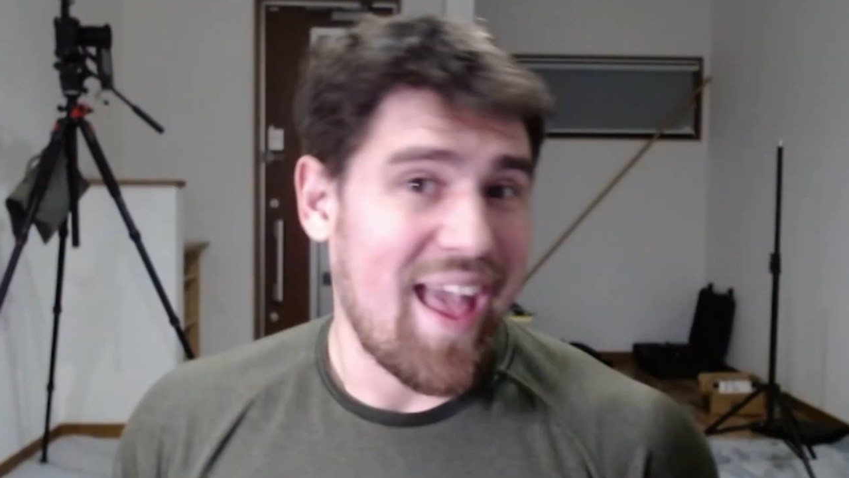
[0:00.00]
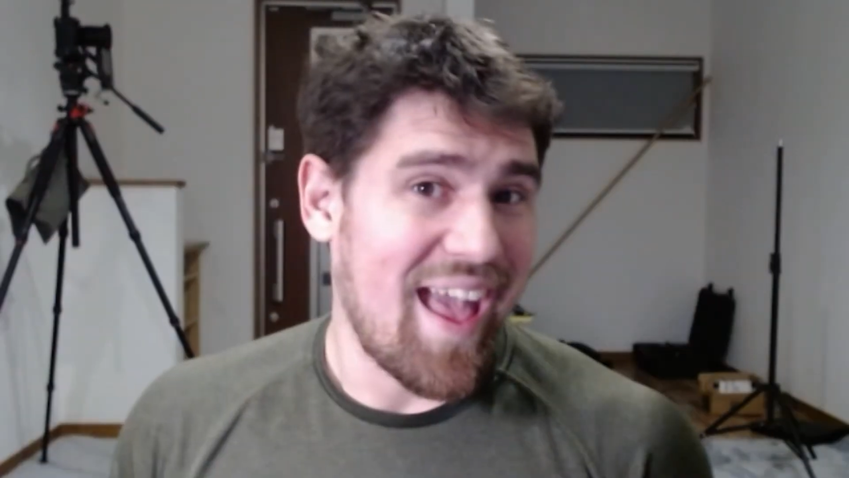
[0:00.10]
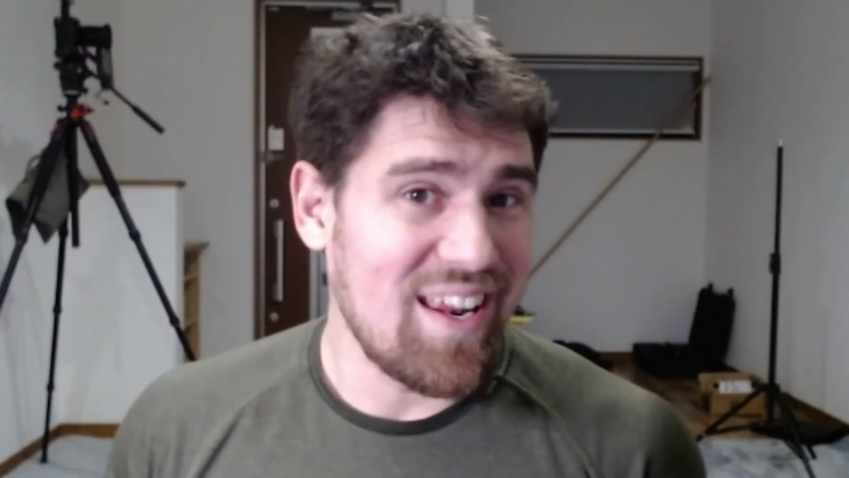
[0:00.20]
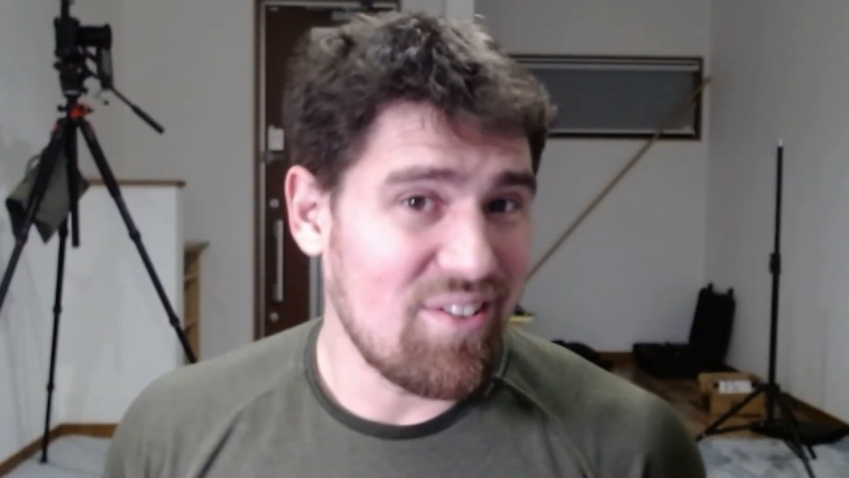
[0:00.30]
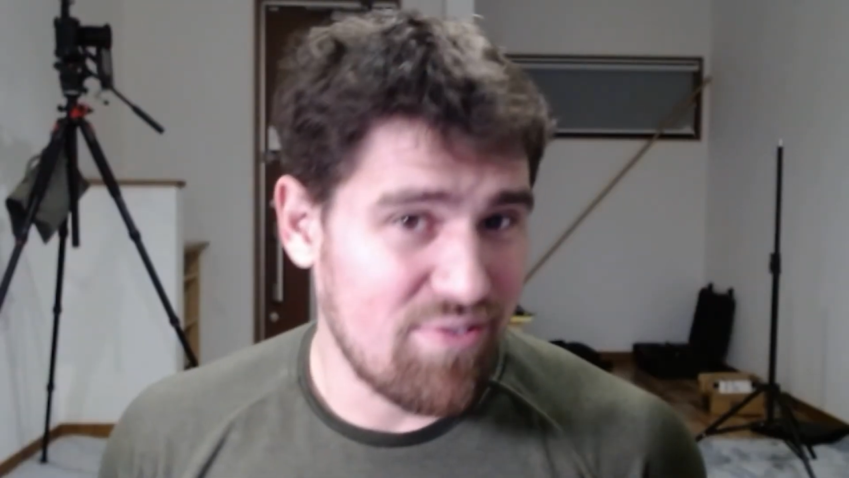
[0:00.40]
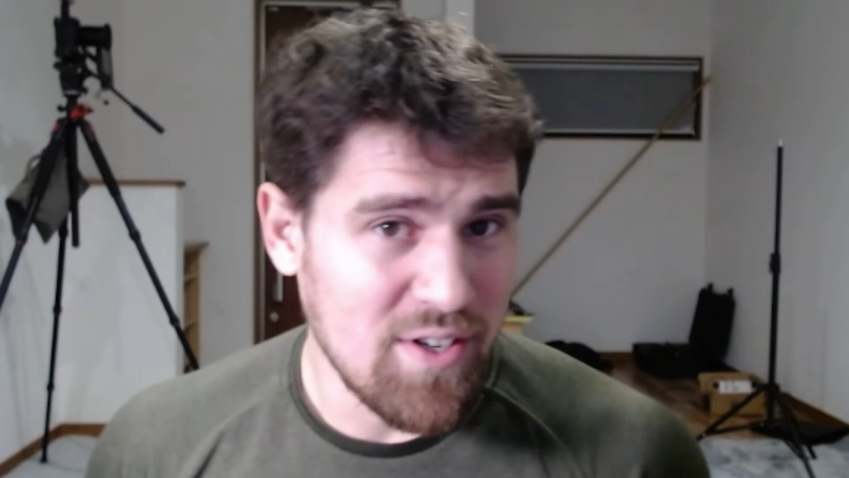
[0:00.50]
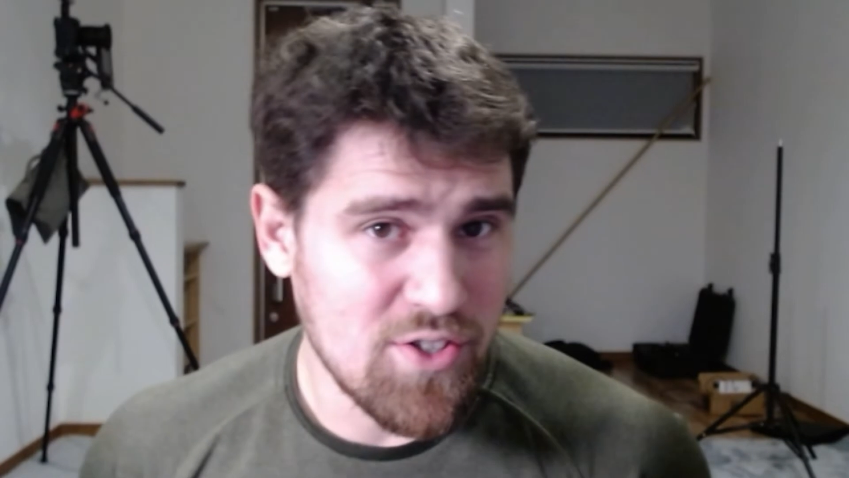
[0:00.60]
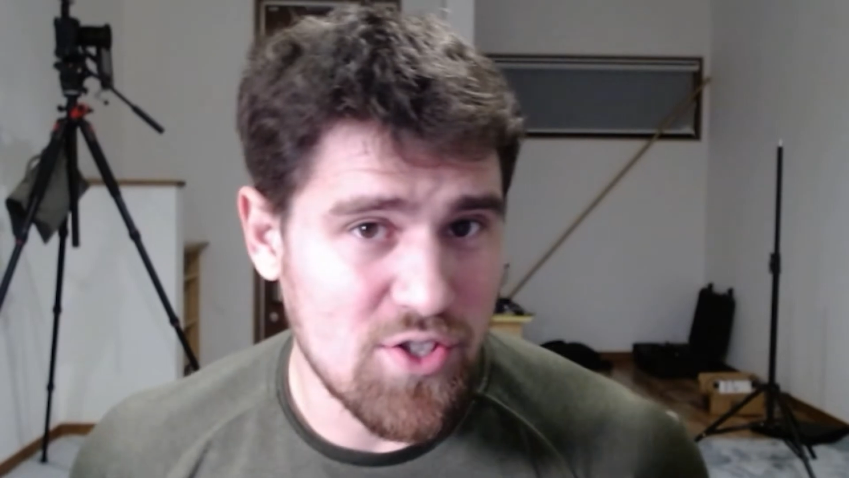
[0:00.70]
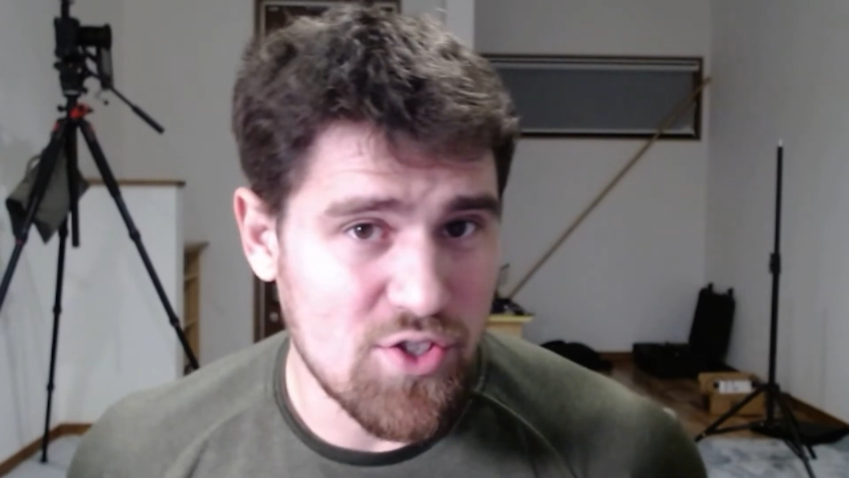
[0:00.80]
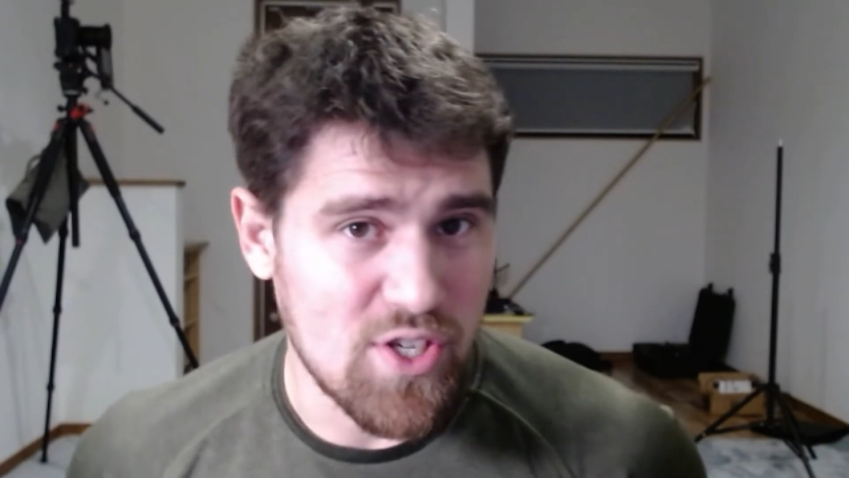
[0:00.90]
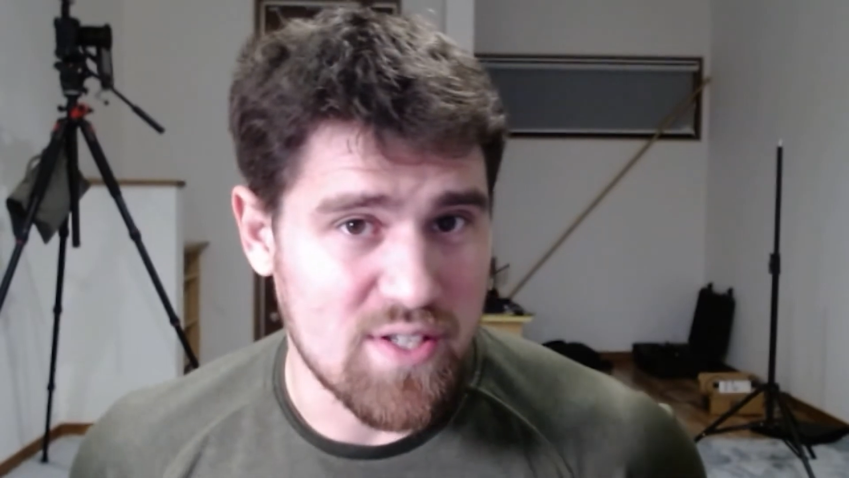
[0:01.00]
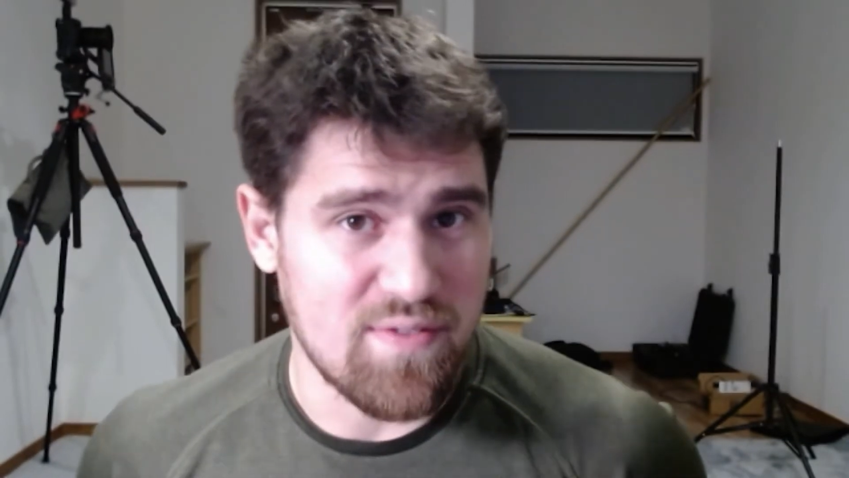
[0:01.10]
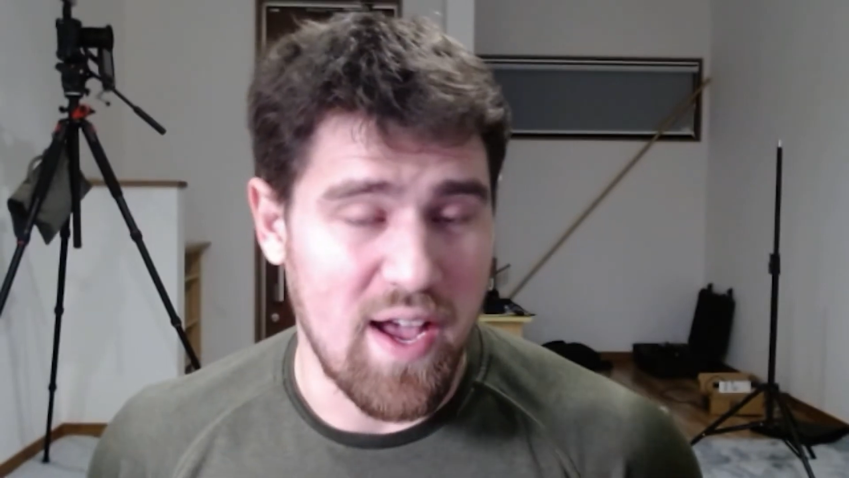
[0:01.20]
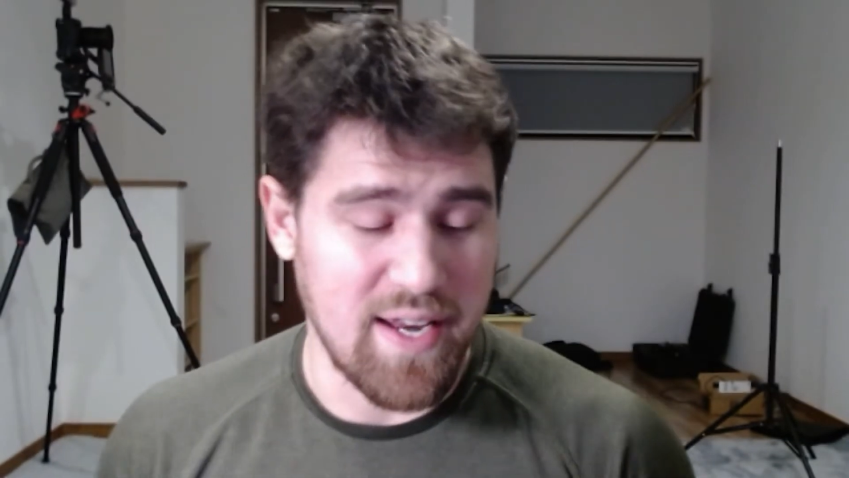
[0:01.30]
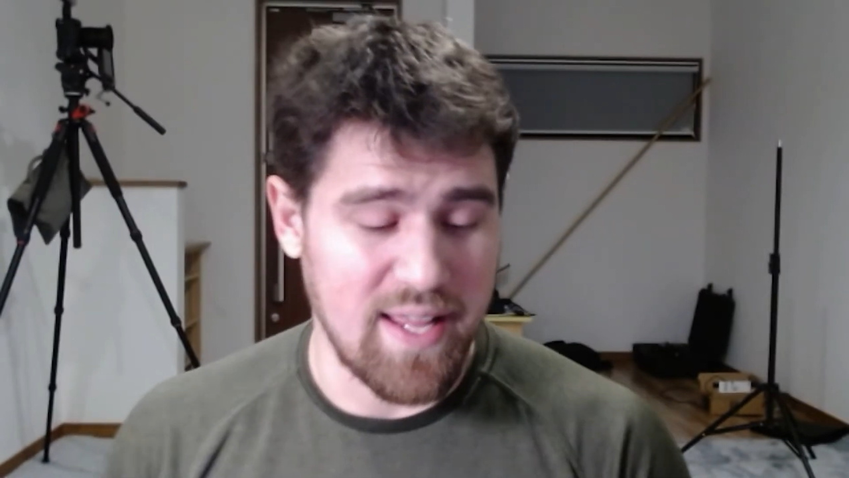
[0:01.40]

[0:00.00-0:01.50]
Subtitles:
and it functioned just fine,